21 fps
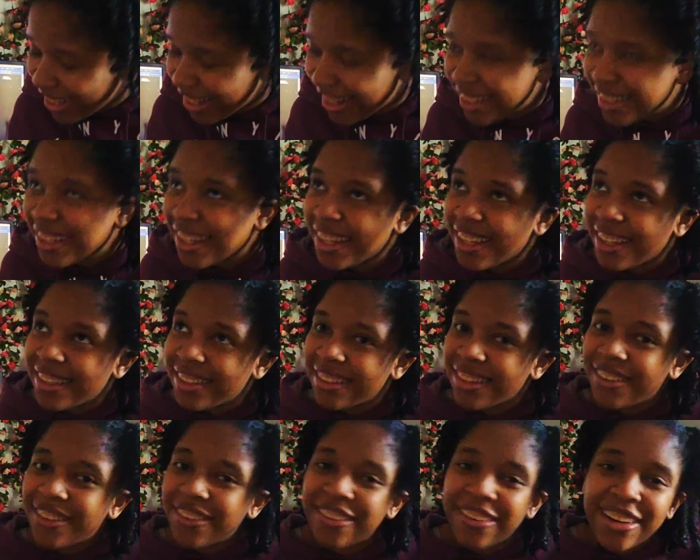And then
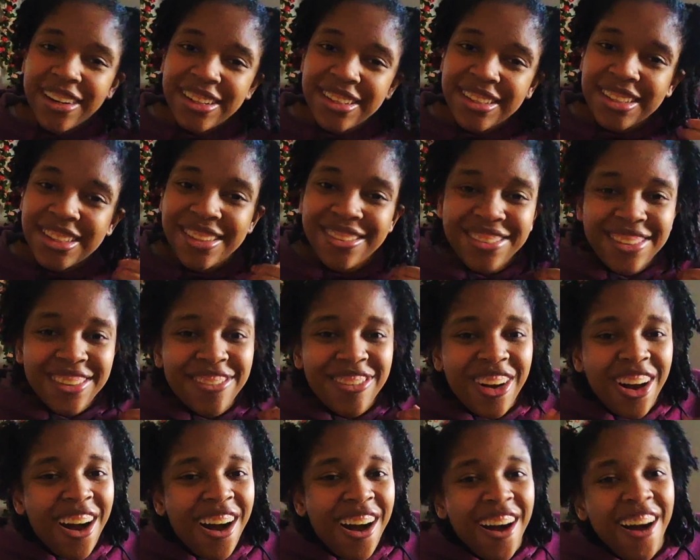the worst of
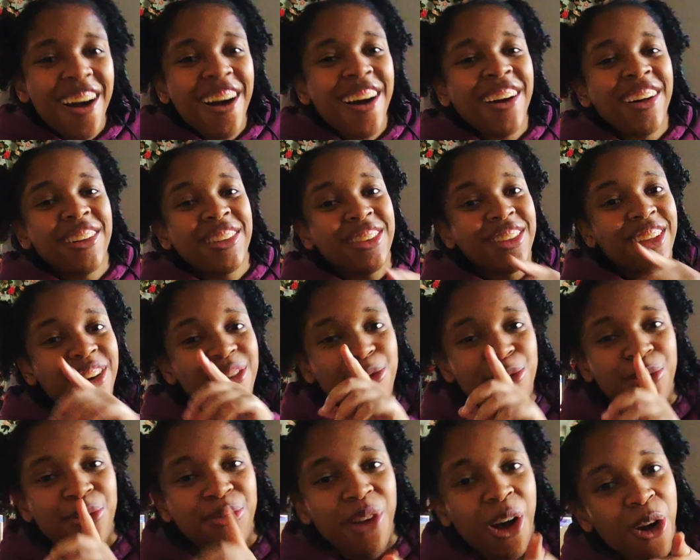them all, the
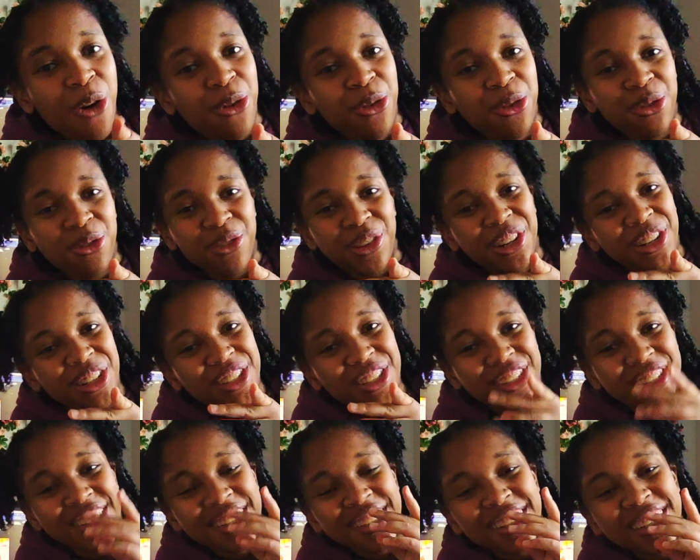phone
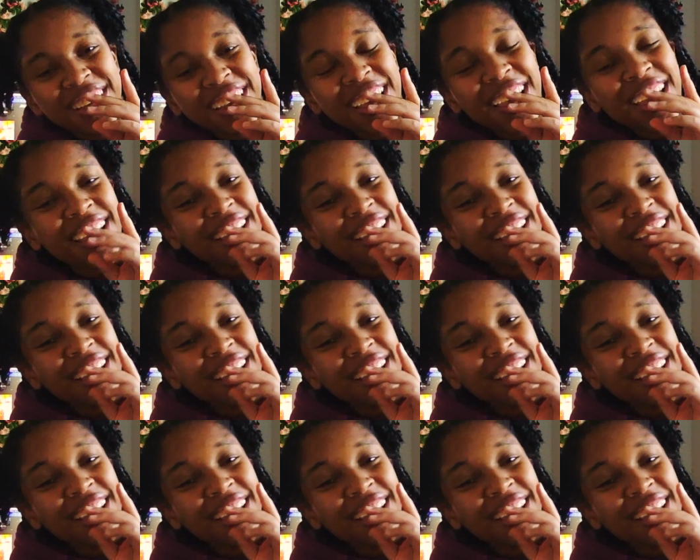version.